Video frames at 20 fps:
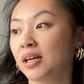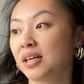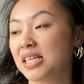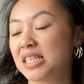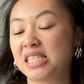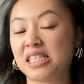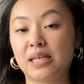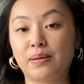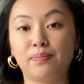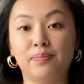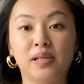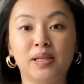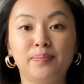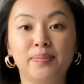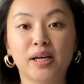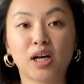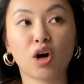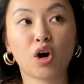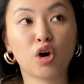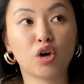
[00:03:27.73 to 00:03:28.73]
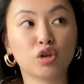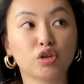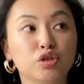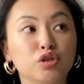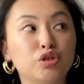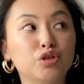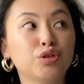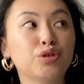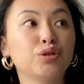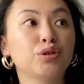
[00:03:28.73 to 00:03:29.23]
simply
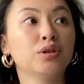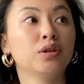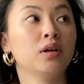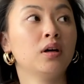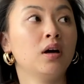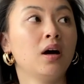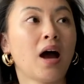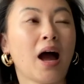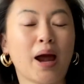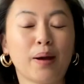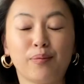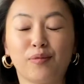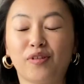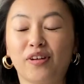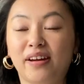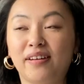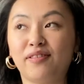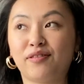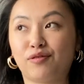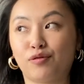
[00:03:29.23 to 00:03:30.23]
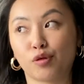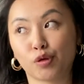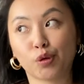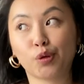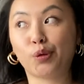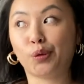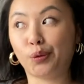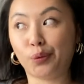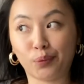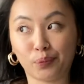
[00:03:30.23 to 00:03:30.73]
because I'm very
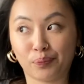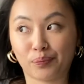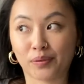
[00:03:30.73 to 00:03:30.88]
frugal